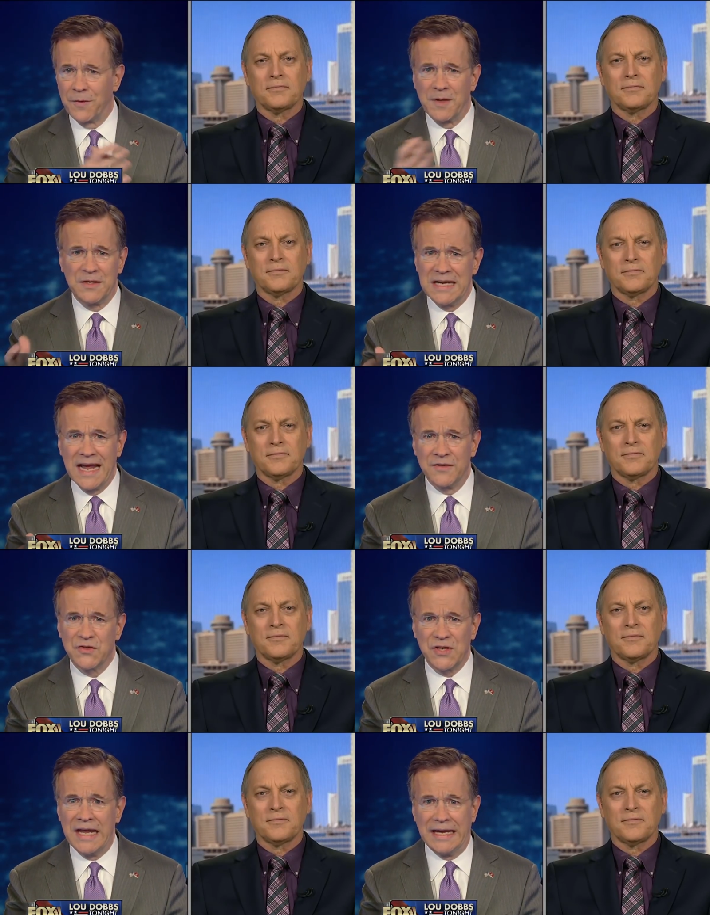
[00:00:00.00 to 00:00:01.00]
Speaker 1: from the
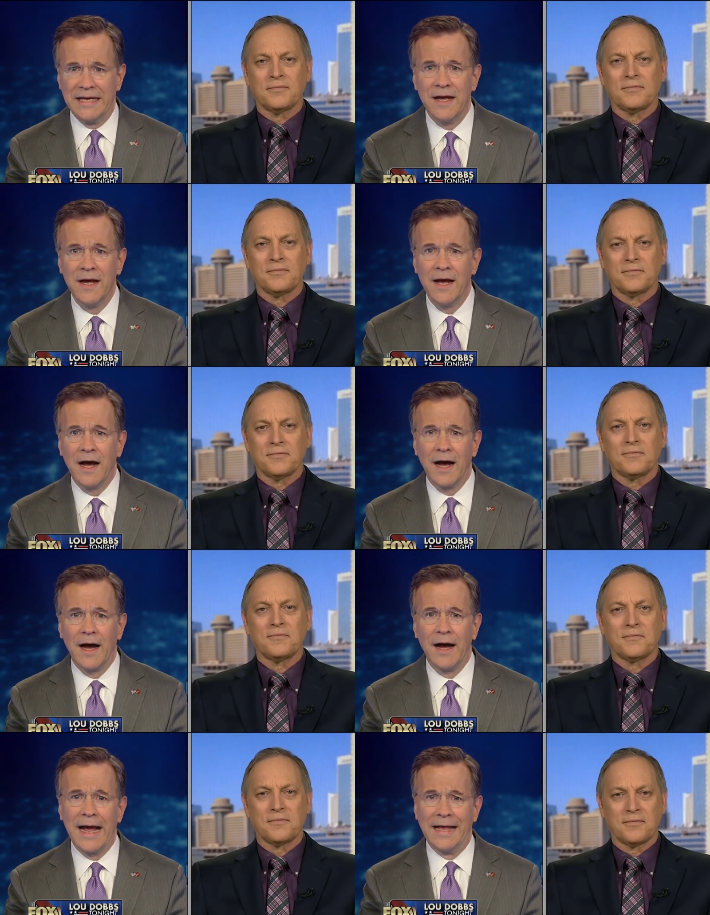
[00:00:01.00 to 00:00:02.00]
DNC
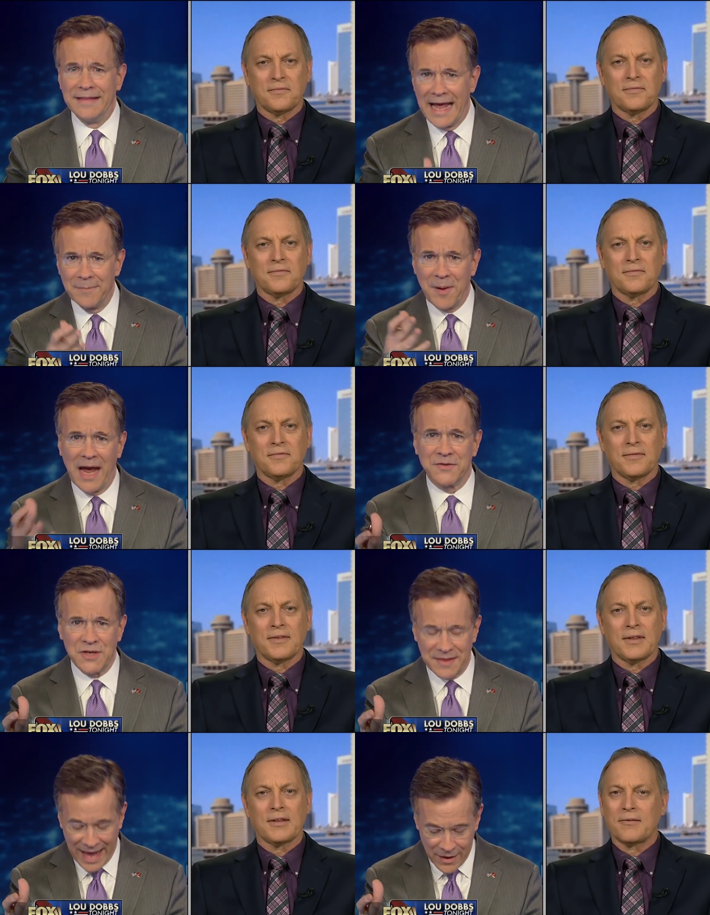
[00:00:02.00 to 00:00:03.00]
uh, and then
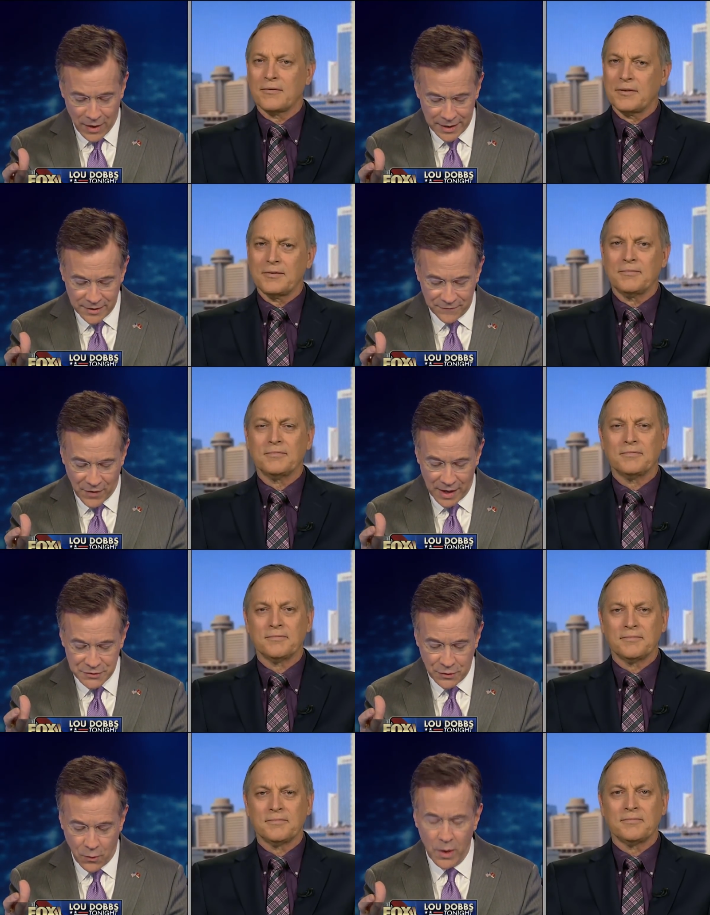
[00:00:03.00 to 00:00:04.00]
passing that on to the
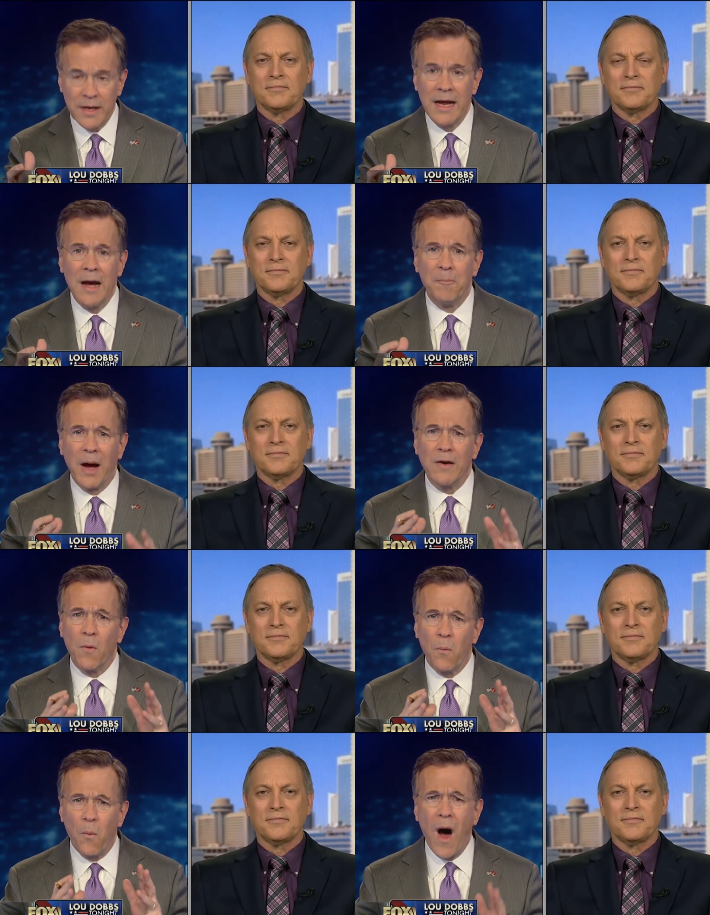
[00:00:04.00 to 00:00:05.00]
FISA court.
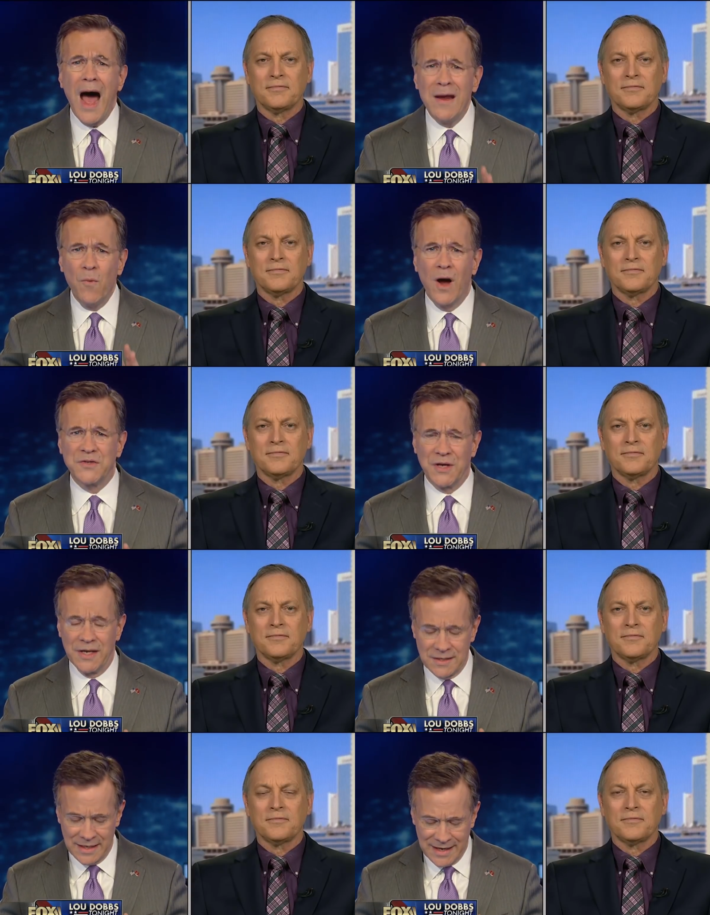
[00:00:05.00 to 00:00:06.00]
But why was
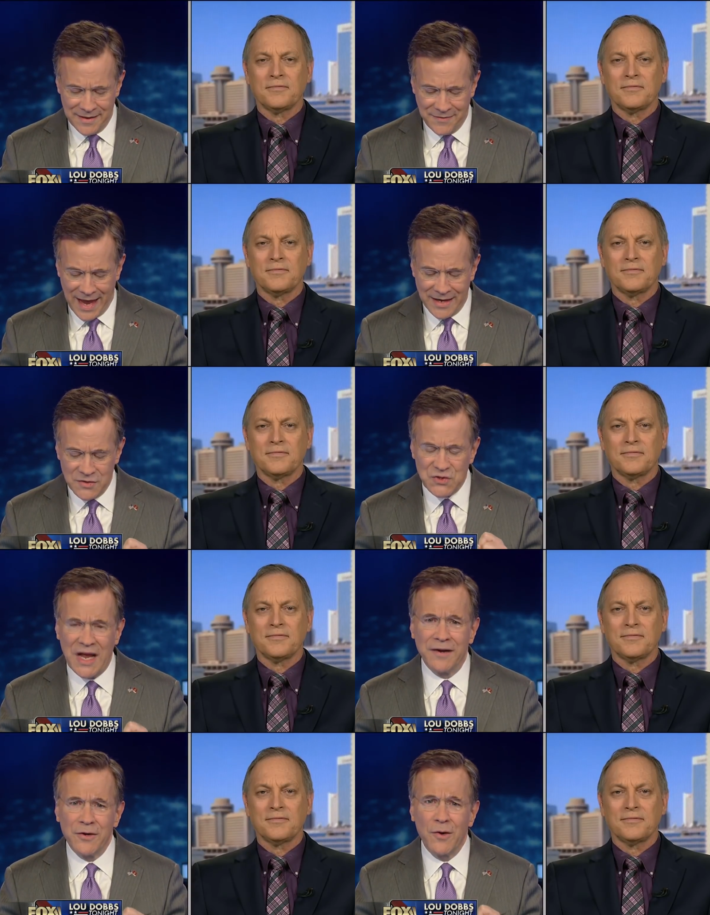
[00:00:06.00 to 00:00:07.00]
it that
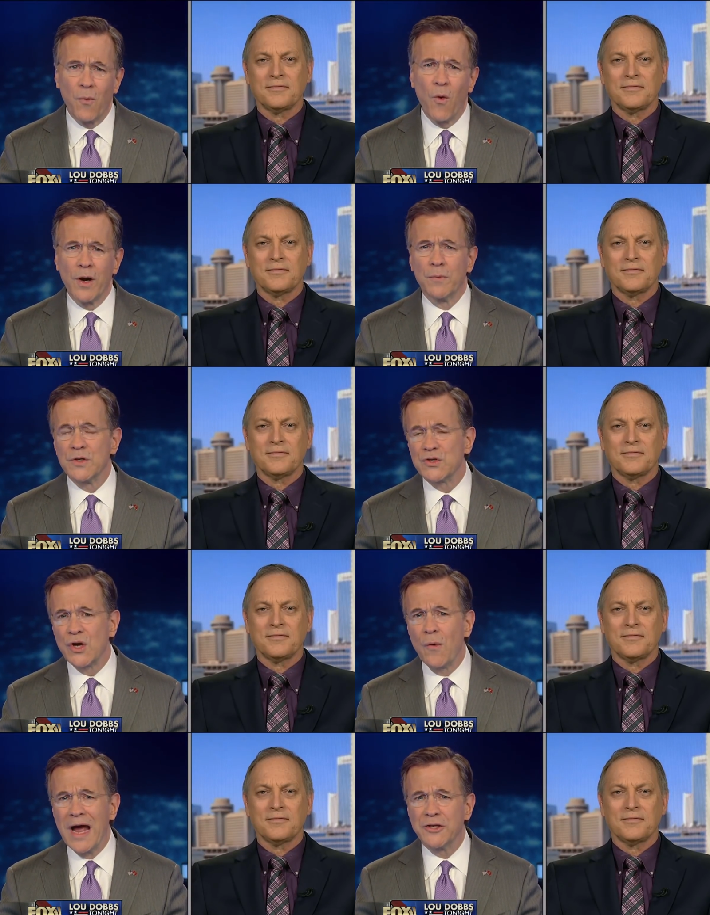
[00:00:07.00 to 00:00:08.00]
Senator Warner was
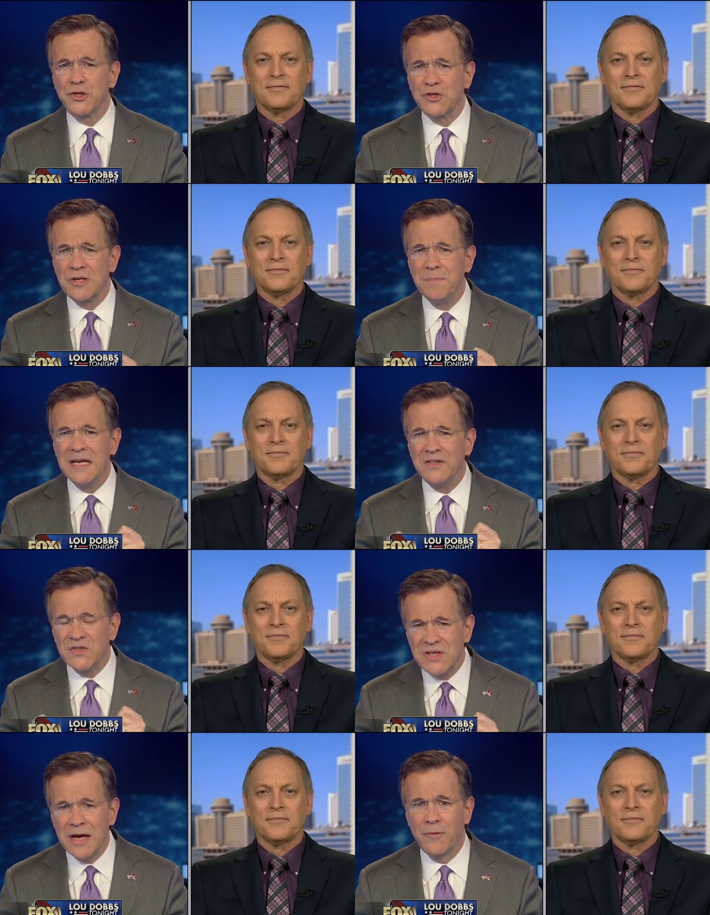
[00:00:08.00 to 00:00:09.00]
so anxious to meet
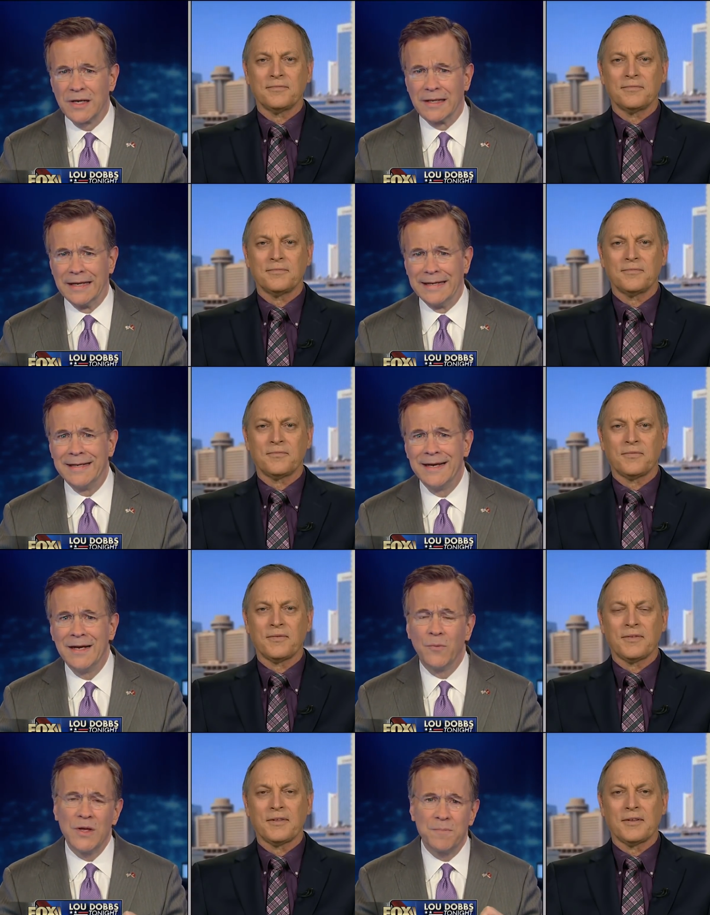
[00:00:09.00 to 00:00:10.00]
secretly
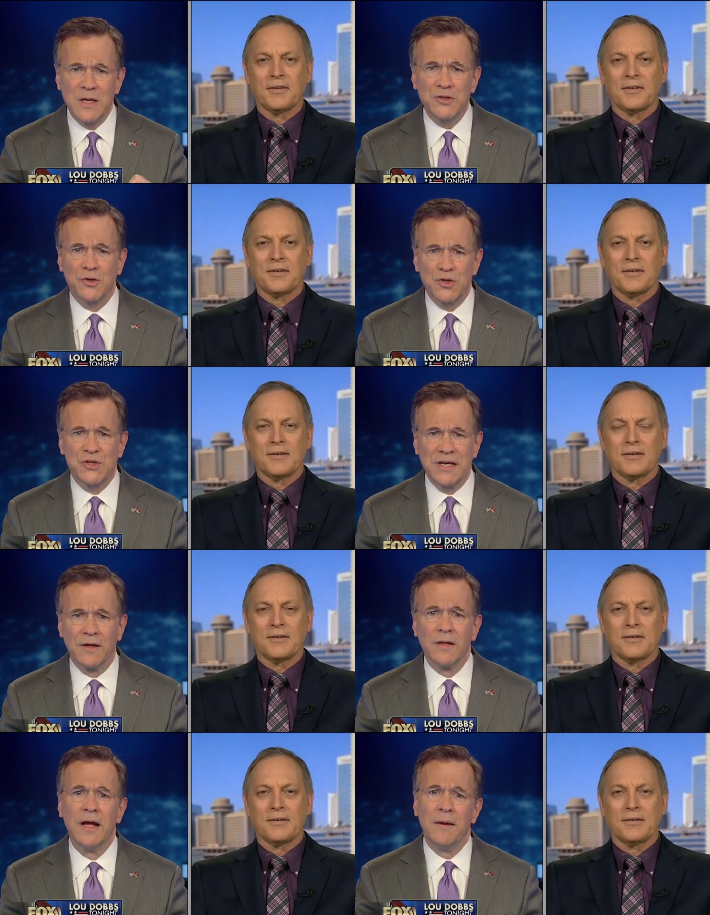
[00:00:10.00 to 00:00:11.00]
with Mr.
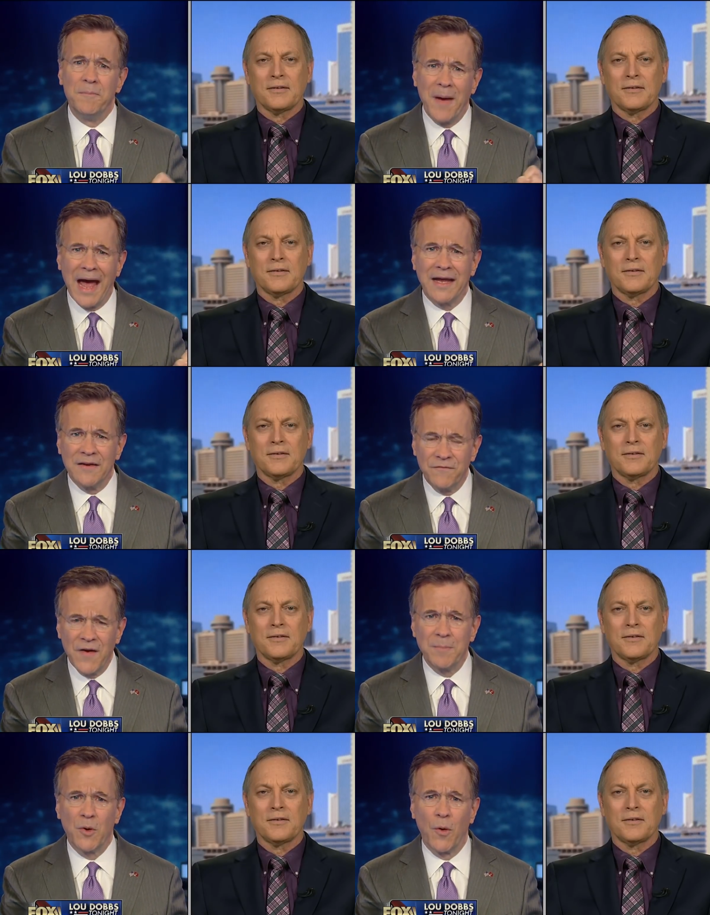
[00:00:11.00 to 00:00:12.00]
Steele back in
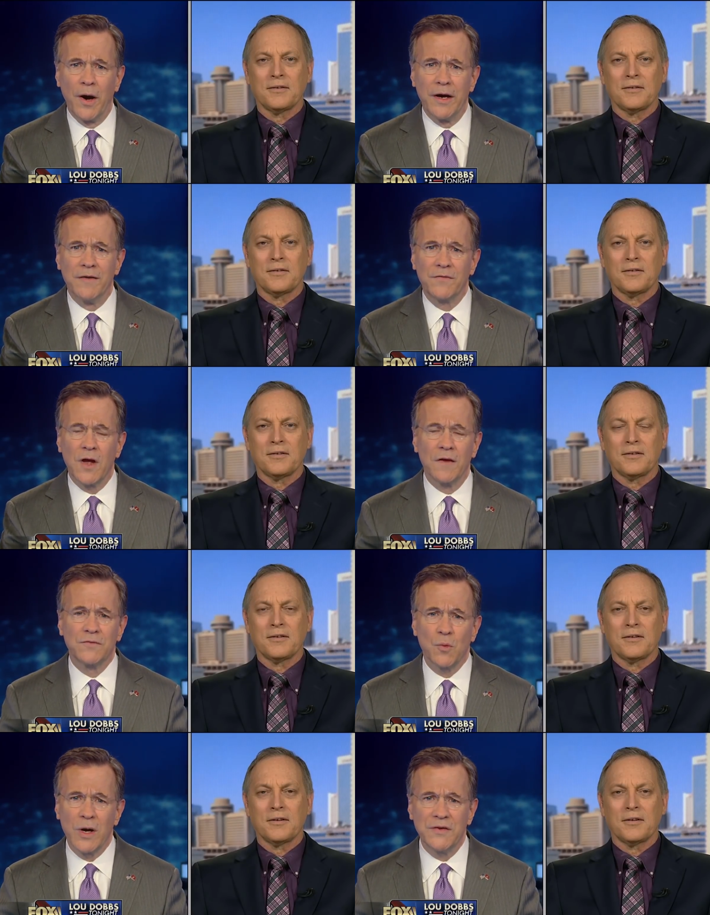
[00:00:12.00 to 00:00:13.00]
February of, of
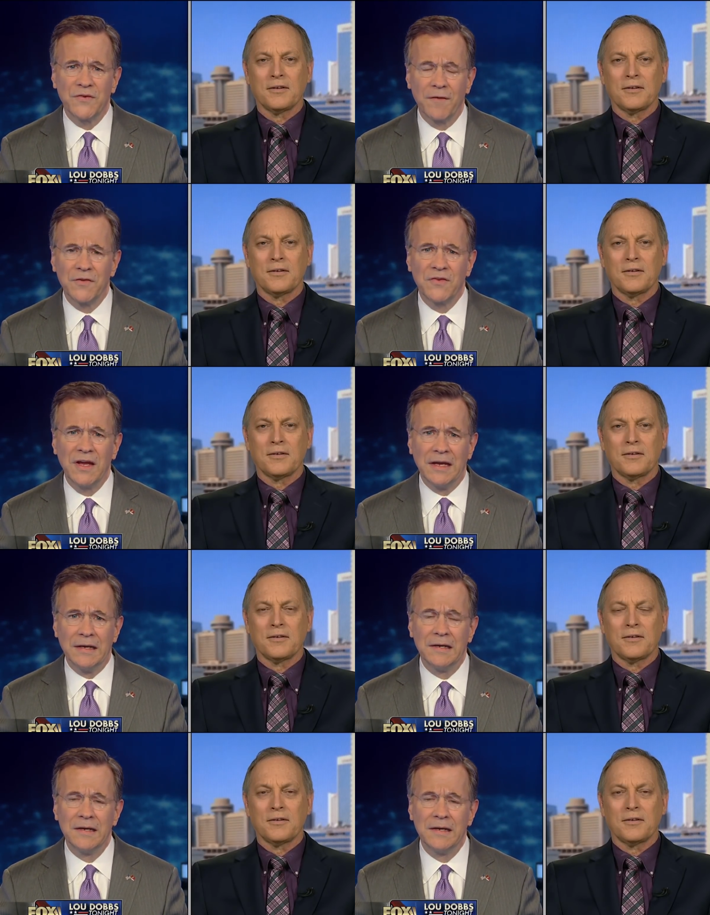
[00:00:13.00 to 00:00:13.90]
2017?